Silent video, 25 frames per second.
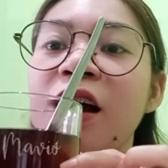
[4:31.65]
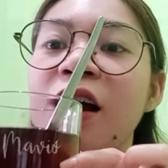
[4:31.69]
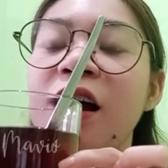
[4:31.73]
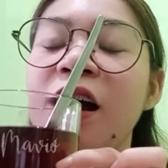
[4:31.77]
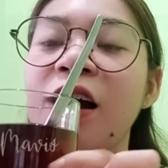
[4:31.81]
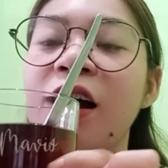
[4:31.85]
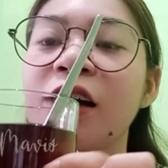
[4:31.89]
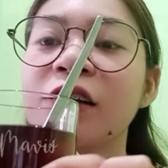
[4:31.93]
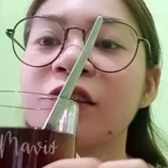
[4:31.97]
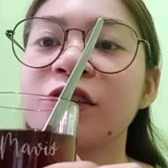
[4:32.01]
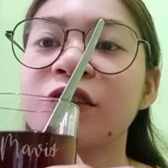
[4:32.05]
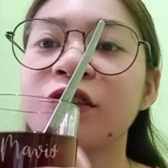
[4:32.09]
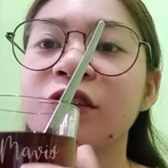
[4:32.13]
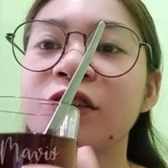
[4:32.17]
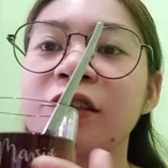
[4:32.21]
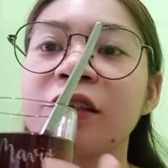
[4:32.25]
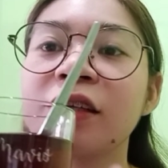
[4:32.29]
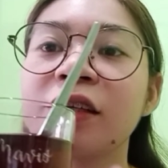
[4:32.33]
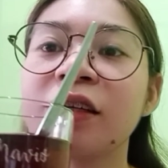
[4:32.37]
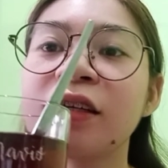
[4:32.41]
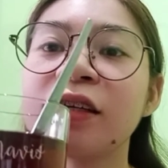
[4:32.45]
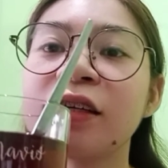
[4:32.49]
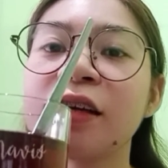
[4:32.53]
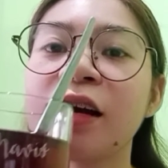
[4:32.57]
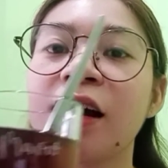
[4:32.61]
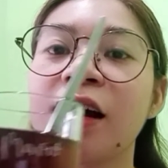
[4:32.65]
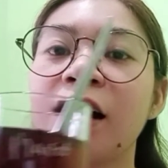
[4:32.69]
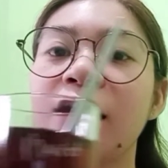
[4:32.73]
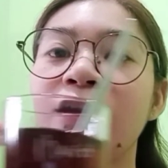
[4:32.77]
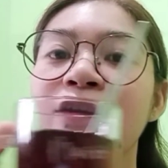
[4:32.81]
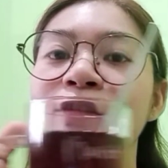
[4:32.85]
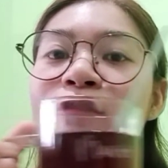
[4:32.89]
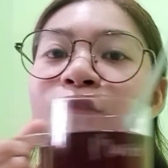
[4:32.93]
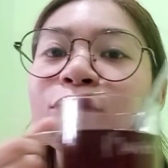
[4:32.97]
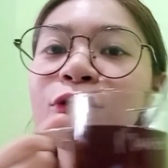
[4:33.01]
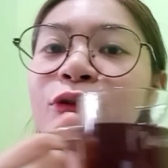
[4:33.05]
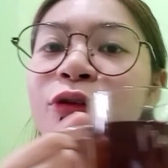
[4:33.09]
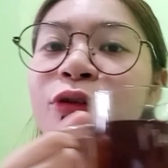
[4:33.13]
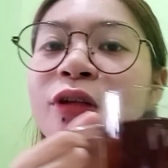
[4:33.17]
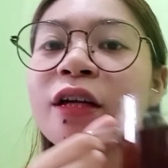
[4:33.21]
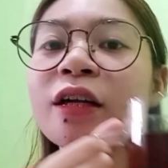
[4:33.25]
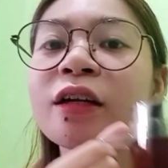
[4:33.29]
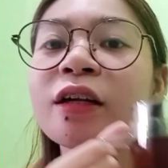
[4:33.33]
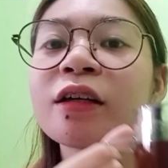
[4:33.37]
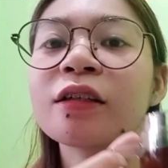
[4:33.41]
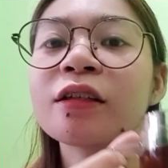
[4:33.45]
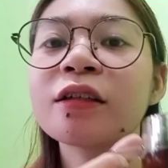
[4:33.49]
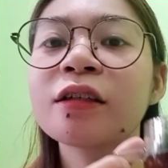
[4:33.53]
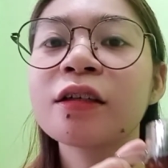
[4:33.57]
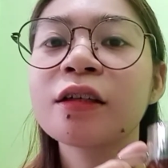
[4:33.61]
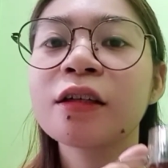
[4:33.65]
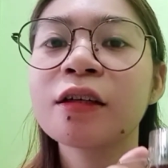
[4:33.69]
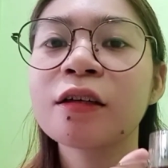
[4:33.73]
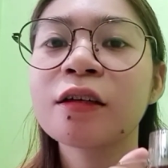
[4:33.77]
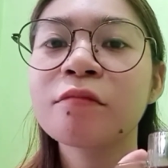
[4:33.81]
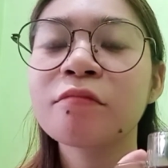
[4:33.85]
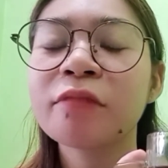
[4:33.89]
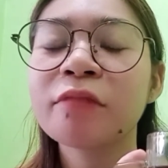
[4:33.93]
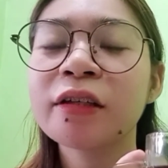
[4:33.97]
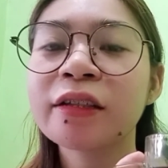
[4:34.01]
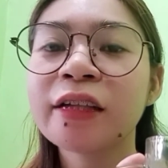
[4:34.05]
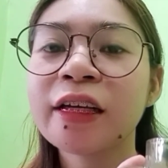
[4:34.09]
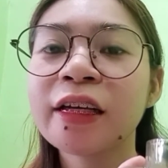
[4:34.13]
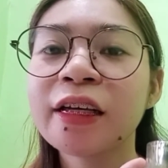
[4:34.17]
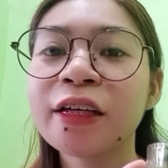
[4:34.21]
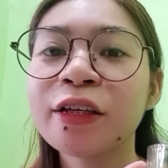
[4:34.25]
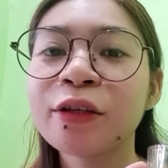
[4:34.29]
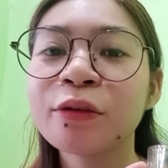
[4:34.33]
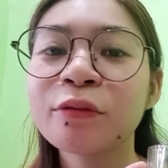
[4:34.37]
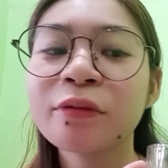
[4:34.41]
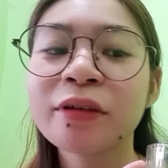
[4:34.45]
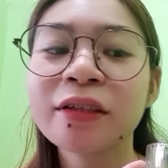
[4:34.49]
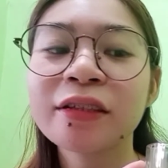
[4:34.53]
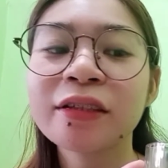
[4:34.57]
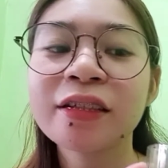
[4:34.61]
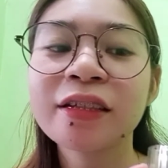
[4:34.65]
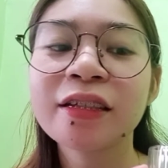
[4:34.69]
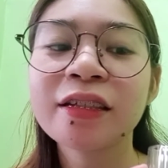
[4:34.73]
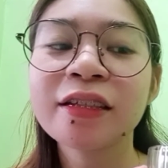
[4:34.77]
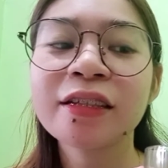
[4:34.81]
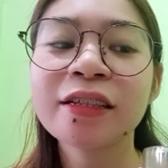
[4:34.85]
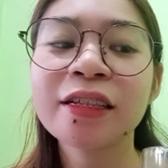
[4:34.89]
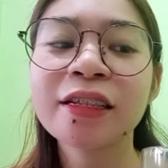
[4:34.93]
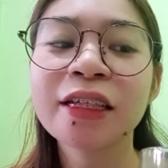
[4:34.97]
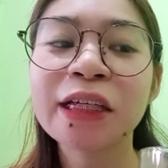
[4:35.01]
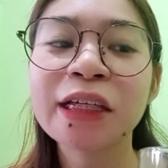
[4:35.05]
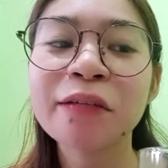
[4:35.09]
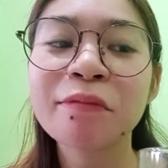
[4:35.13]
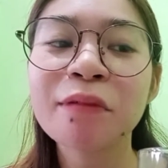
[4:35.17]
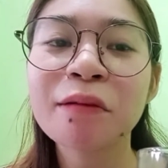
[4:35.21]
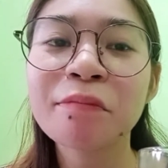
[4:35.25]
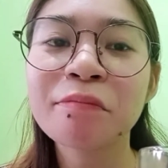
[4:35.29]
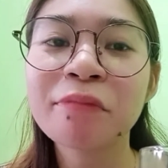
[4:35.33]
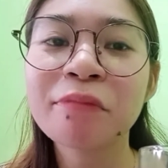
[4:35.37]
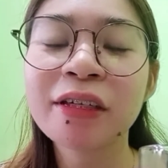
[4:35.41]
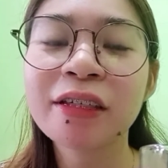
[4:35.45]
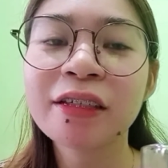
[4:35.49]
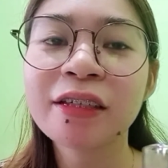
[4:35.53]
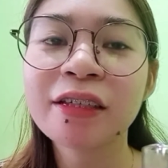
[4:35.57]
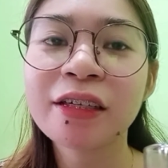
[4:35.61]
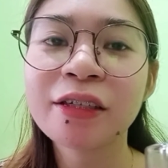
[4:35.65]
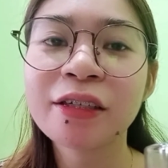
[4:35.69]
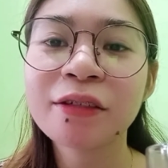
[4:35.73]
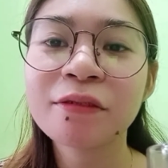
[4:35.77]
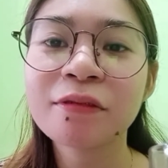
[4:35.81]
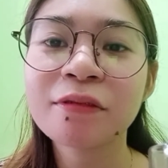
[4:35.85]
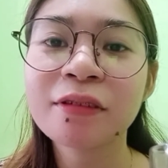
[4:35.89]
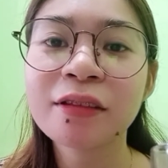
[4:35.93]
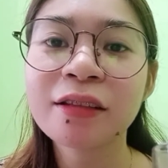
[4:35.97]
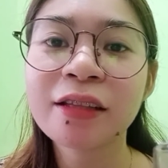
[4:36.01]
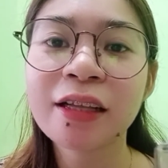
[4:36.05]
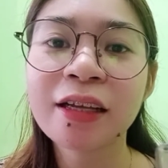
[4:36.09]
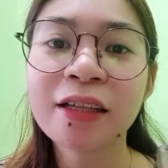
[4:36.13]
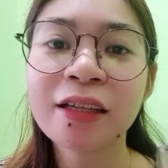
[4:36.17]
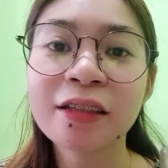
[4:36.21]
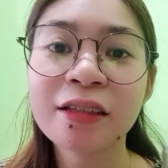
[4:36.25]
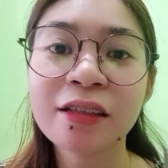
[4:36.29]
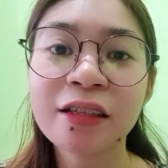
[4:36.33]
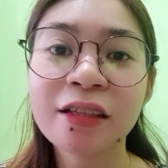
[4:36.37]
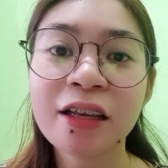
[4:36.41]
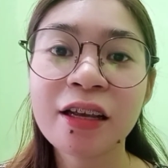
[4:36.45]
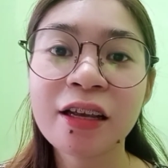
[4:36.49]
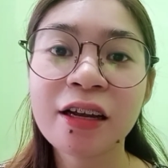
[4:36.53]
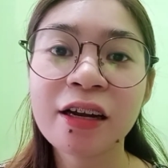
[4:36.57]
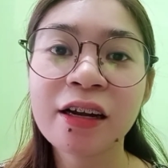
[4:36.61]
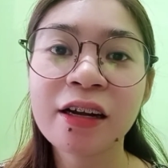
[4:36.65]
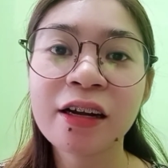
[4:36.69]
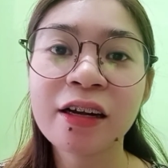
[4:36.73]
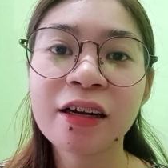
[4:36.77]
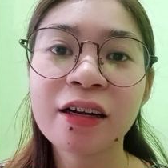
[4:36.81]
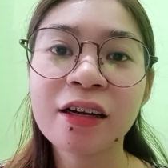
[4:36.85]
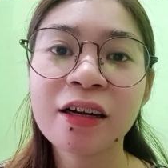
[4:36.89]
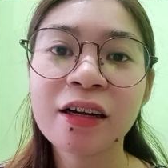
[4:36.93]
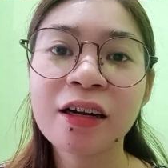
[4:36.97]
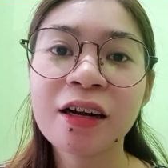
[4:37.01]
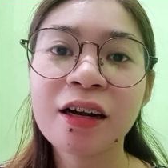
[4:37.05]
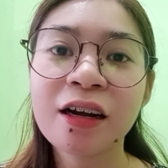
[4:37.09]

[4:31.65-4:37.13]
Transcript: Actually, gusto ko lang mag-thank you kasi na-remember niya yung 10th year